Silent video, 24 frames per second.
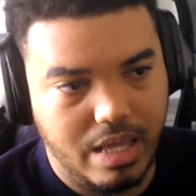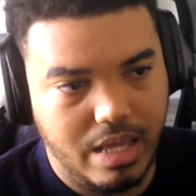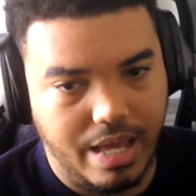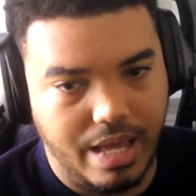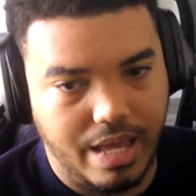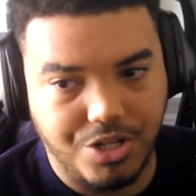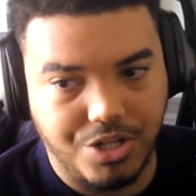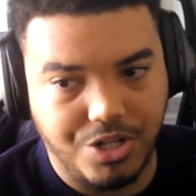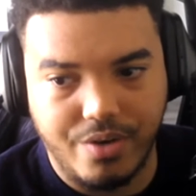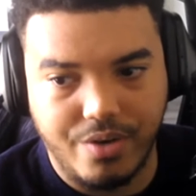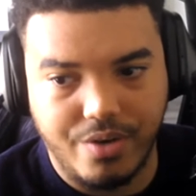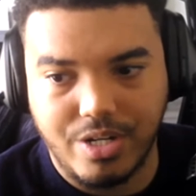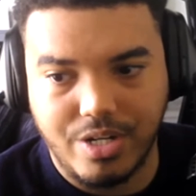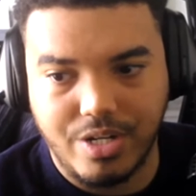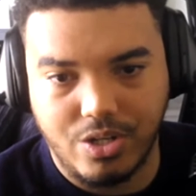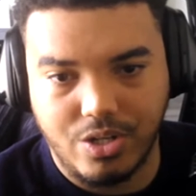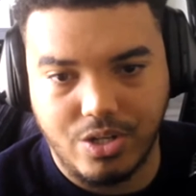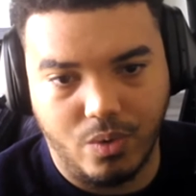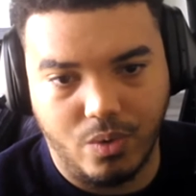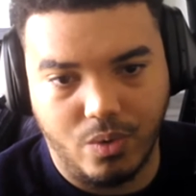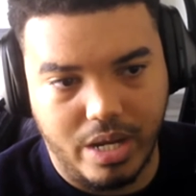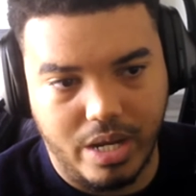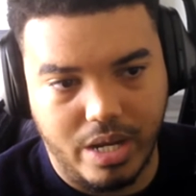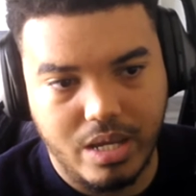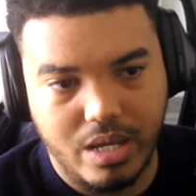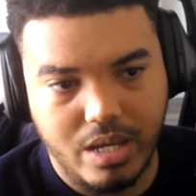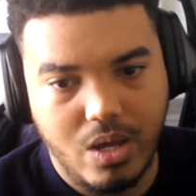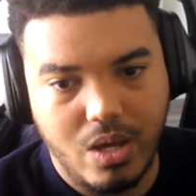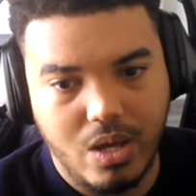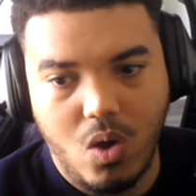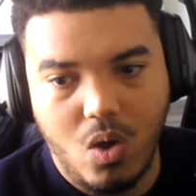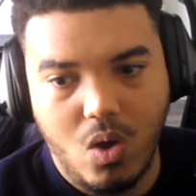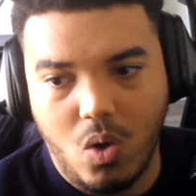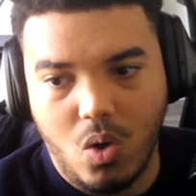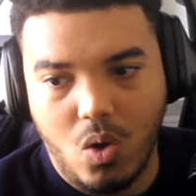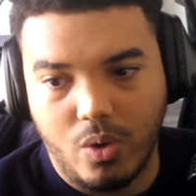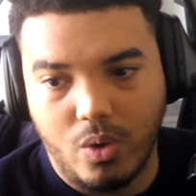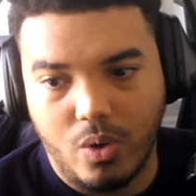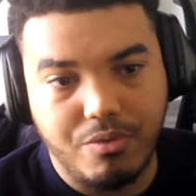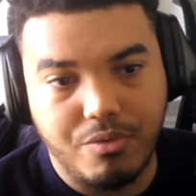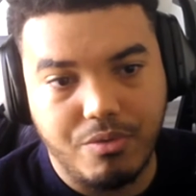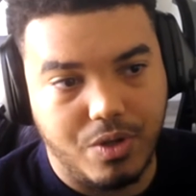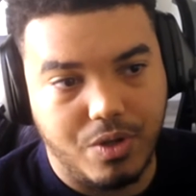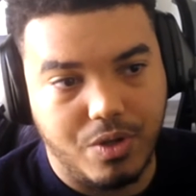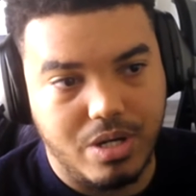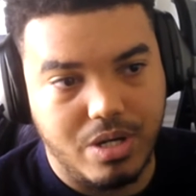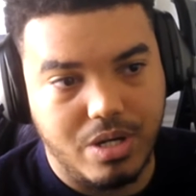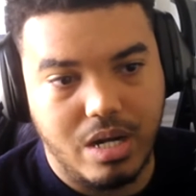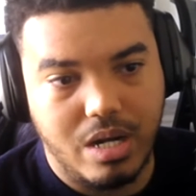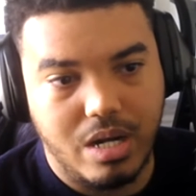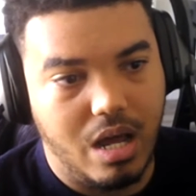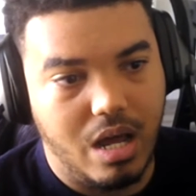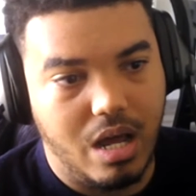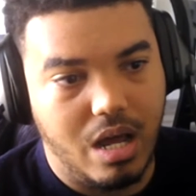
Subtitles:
engineering degree, or even